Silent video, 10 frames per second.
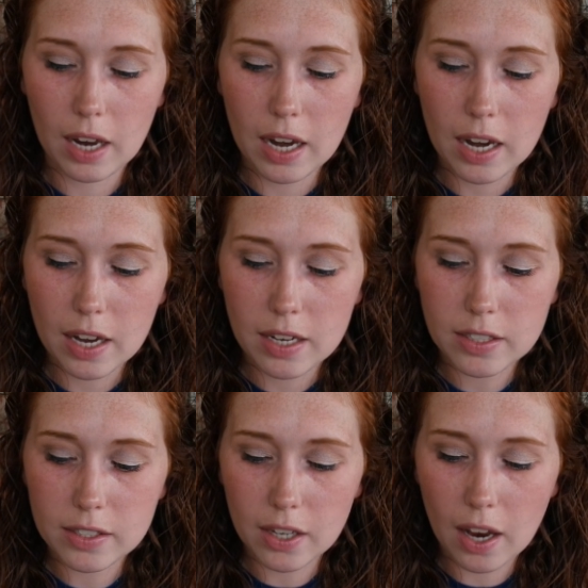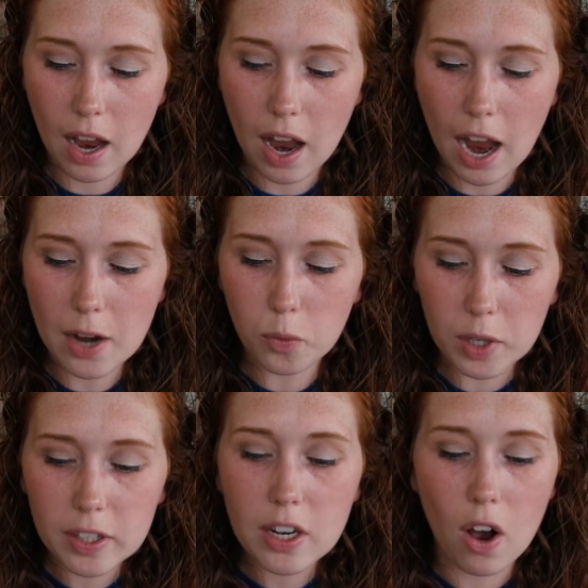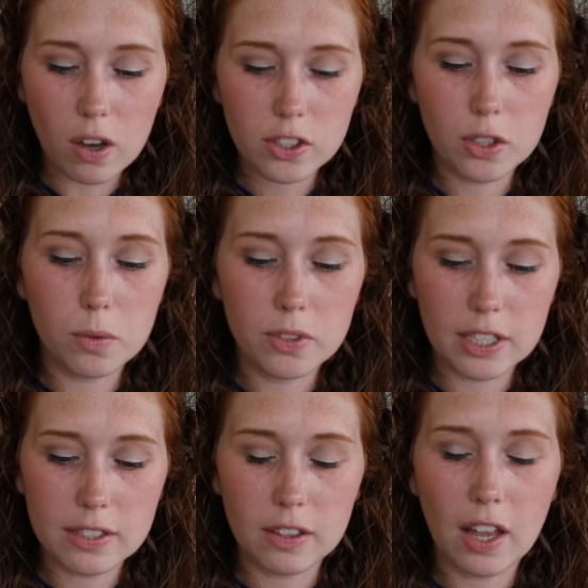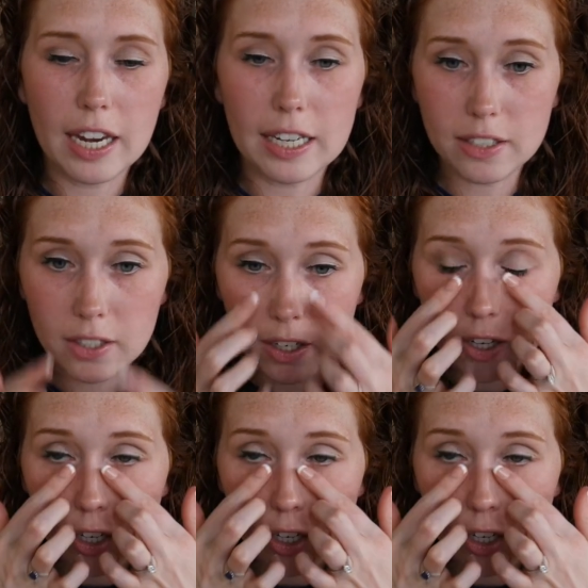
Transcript: And I really also disliked